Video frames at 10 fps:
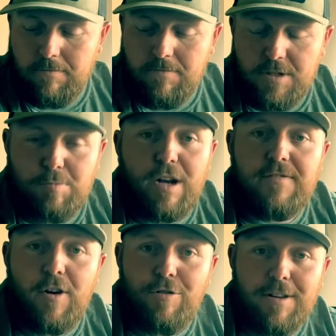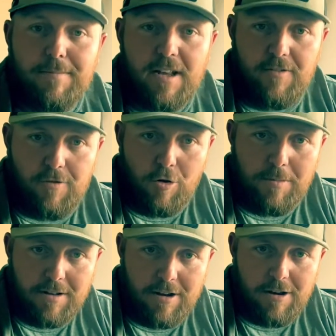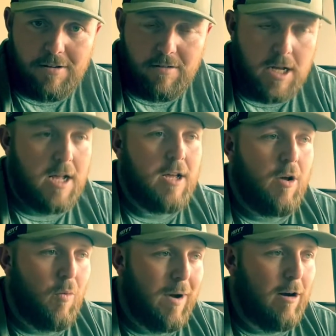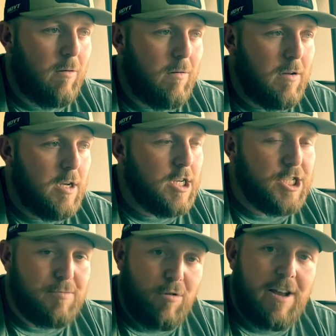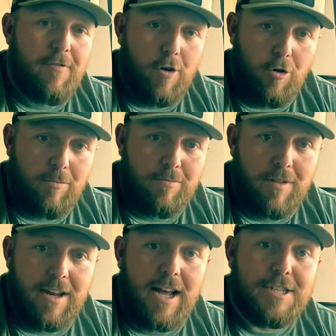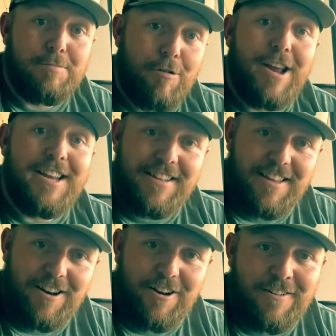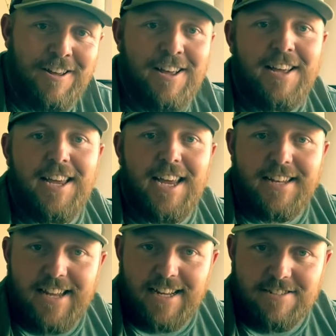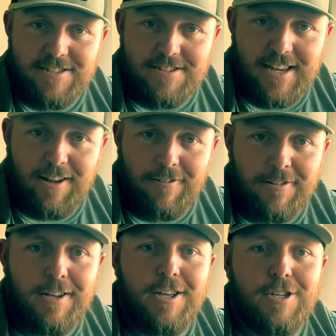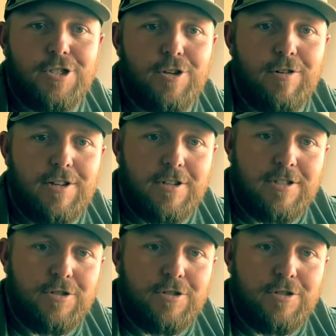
spray foam in there, wow, spray foam that I sprayed in there, it deadens the sound so it doesn't